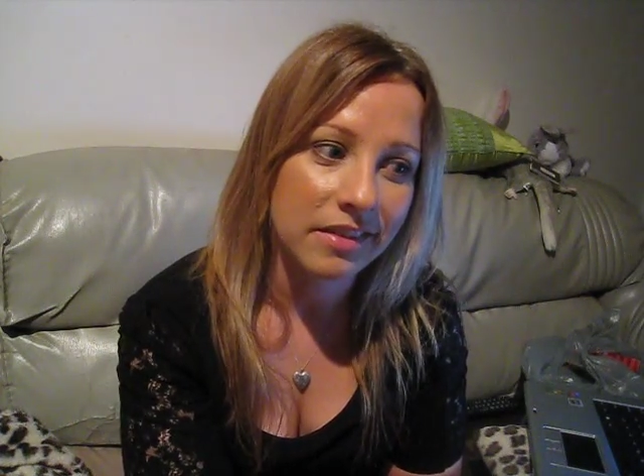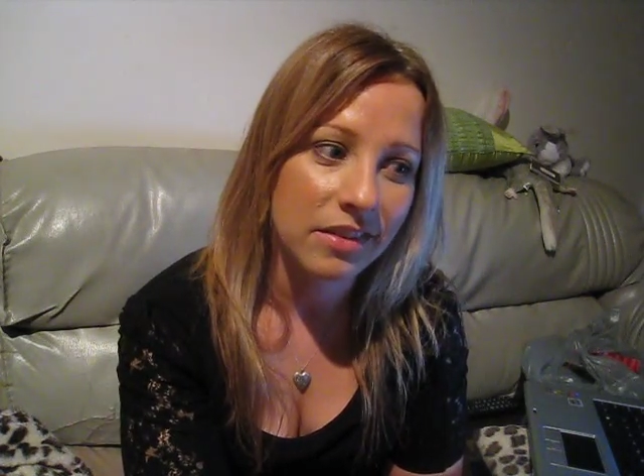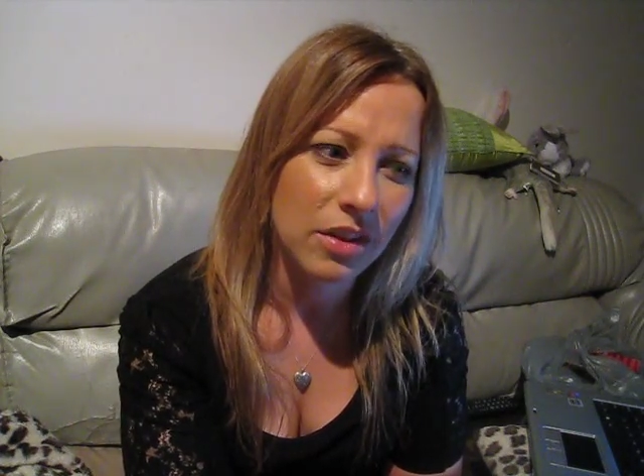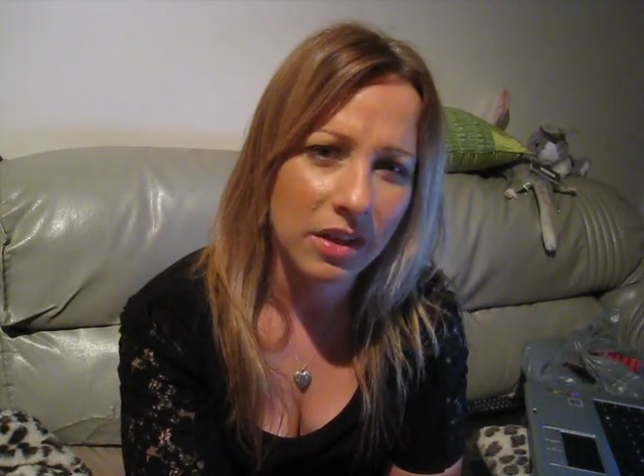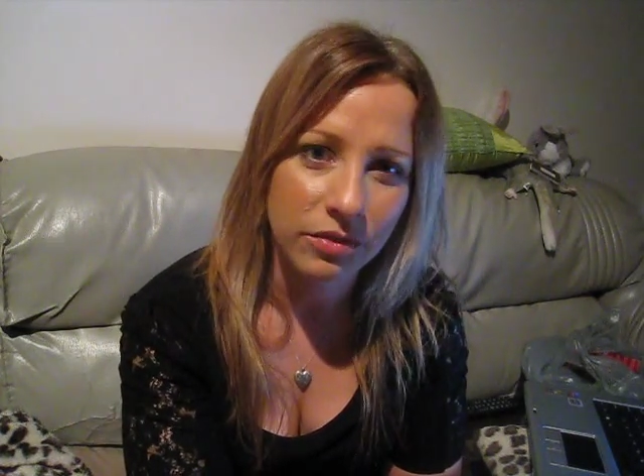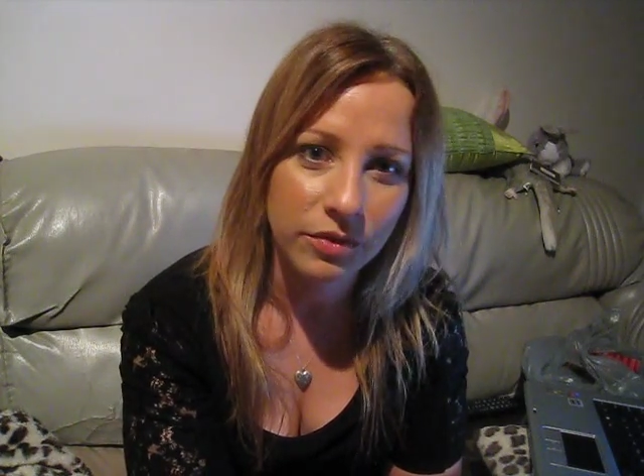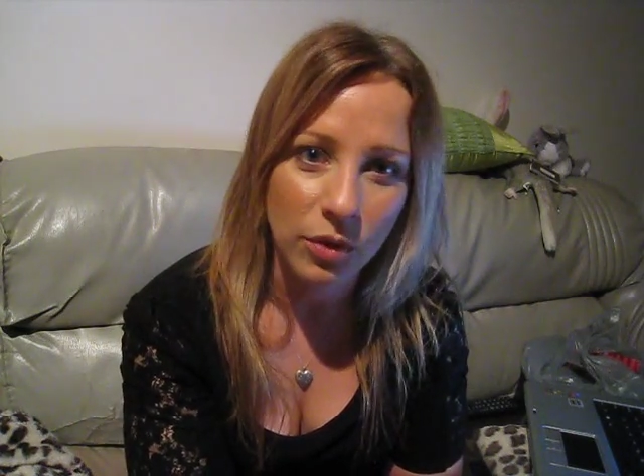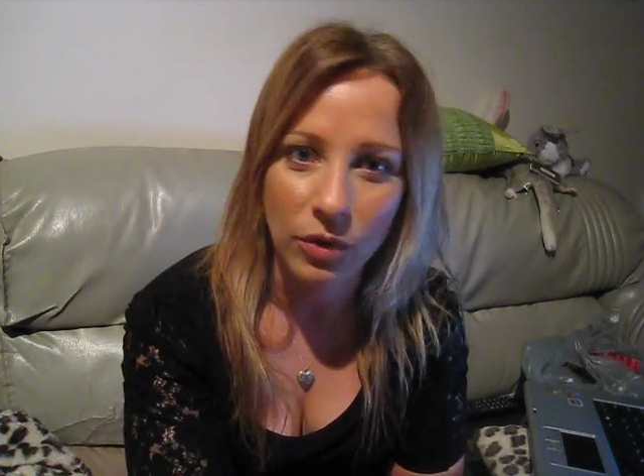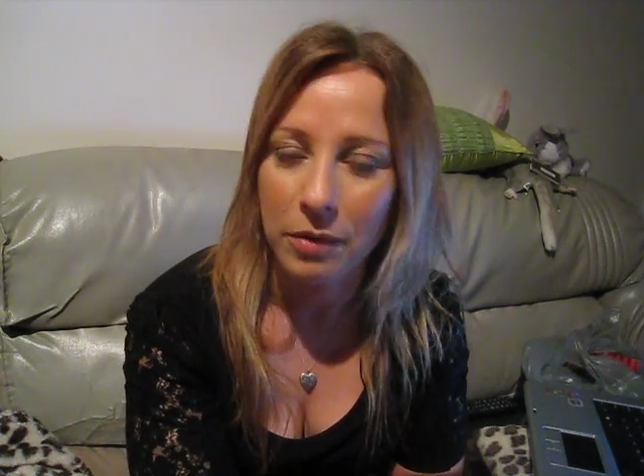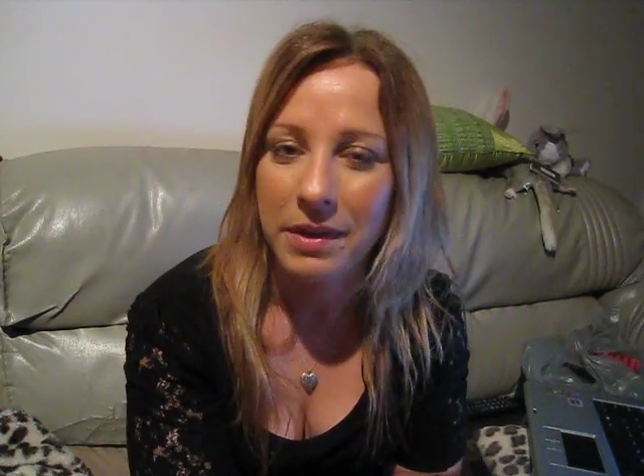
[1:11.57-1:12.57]

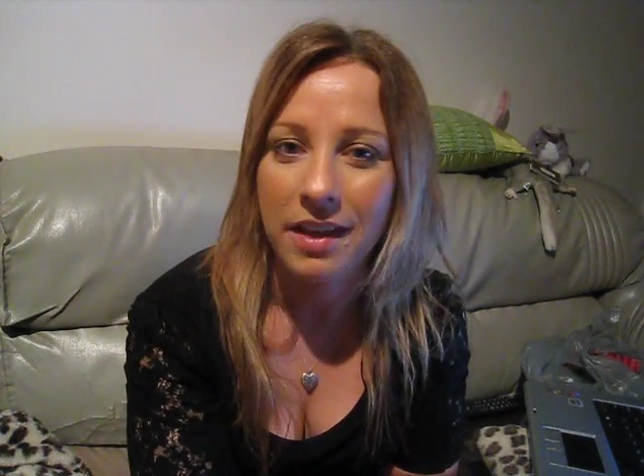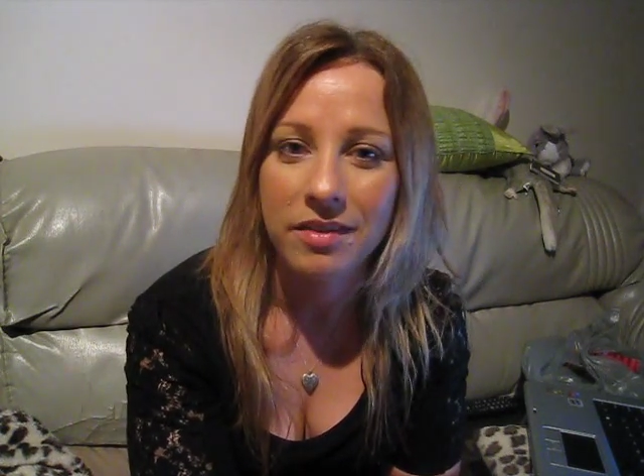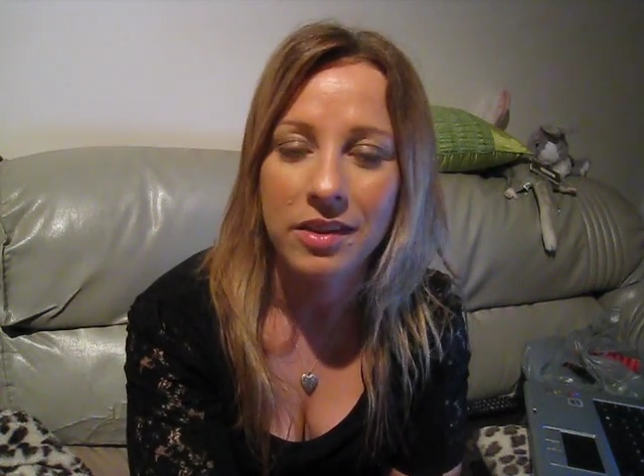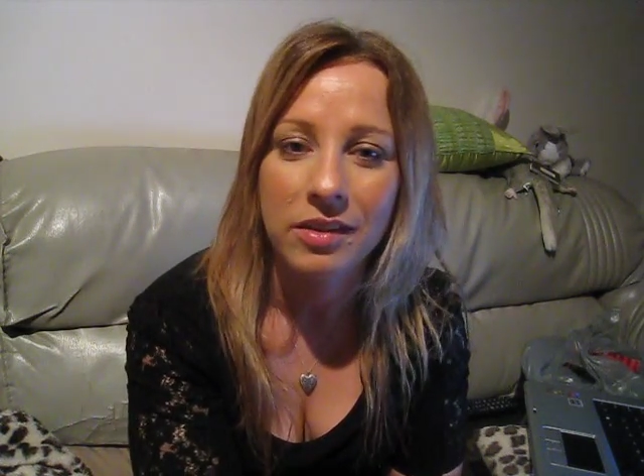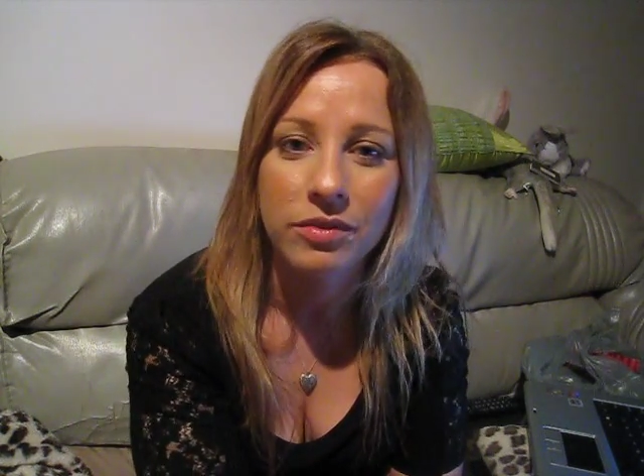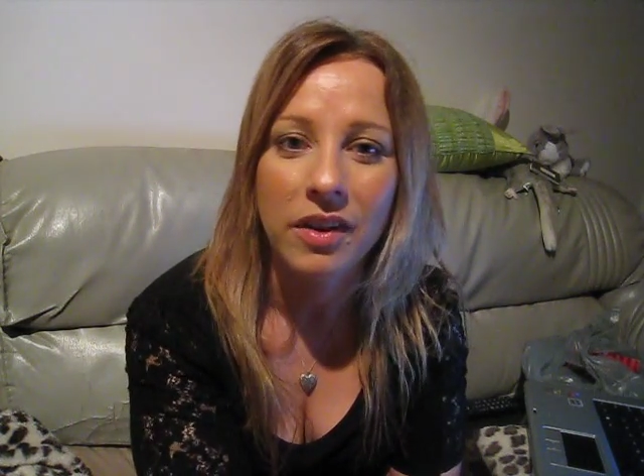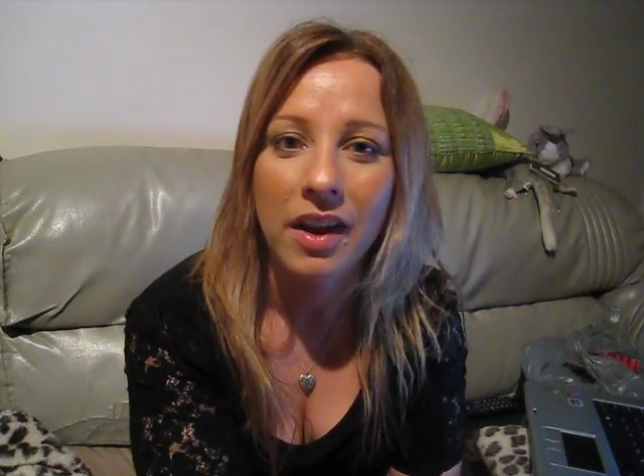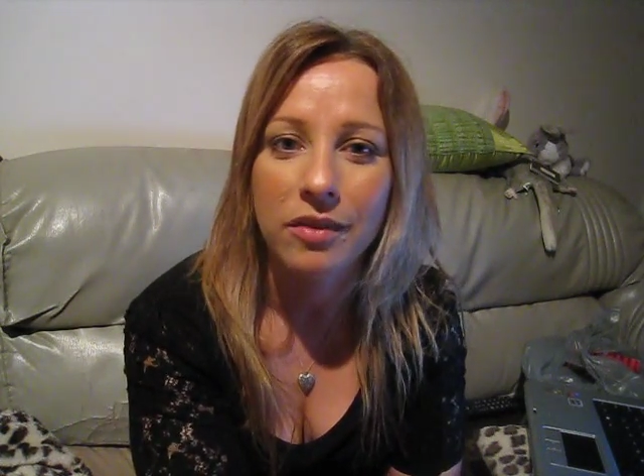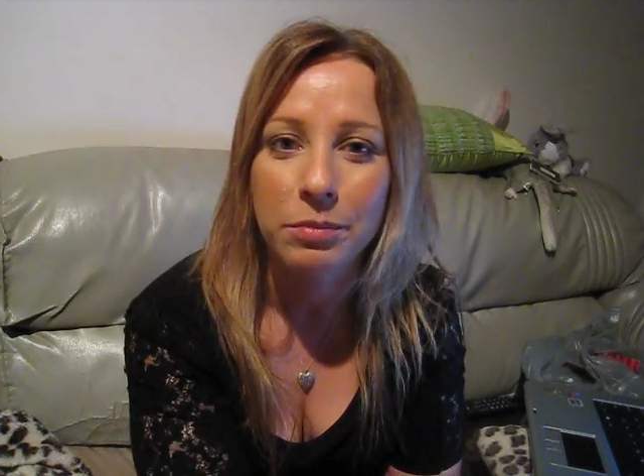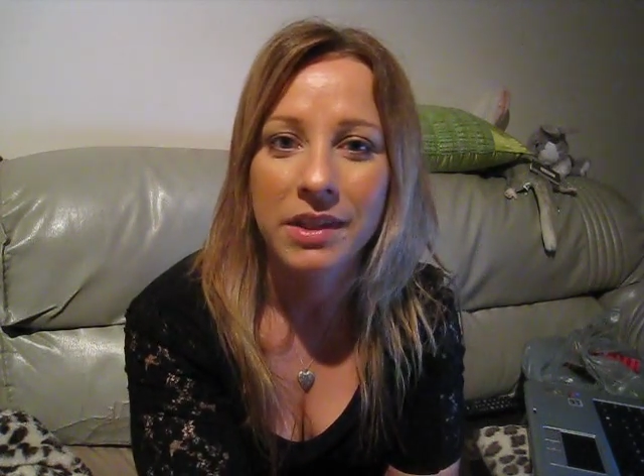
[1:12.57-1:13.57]
34, I'm now
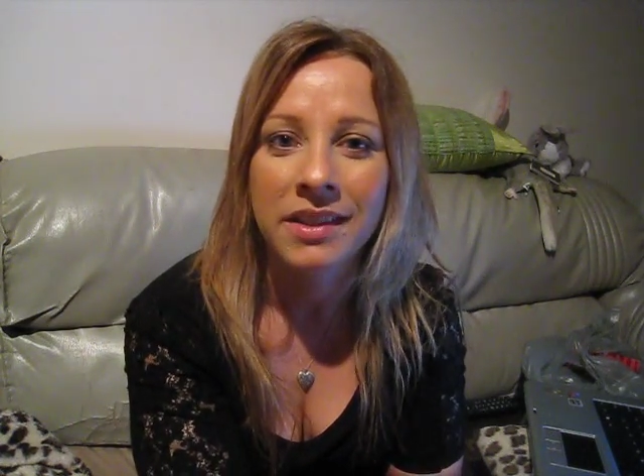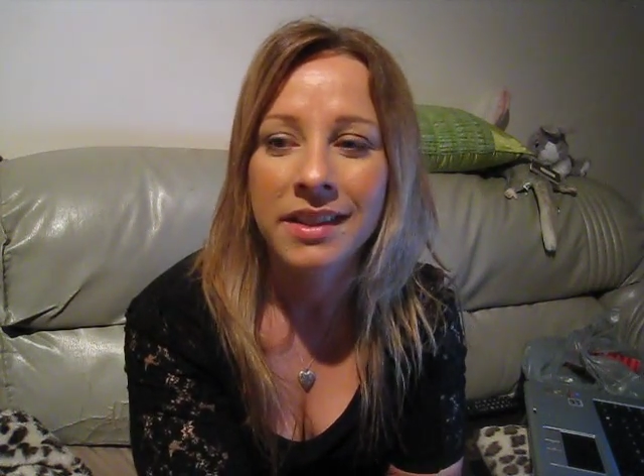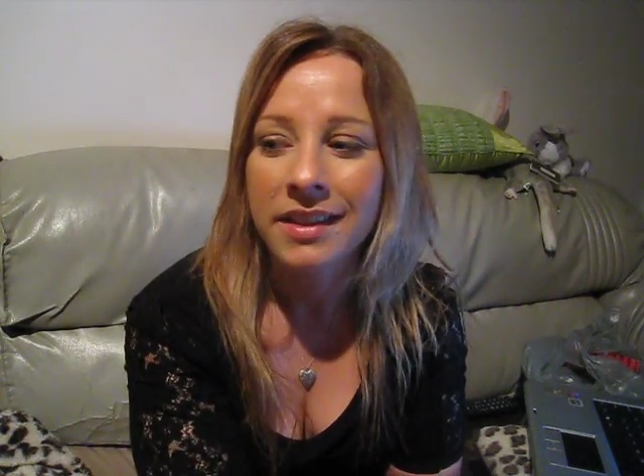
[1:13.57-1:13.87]
35, but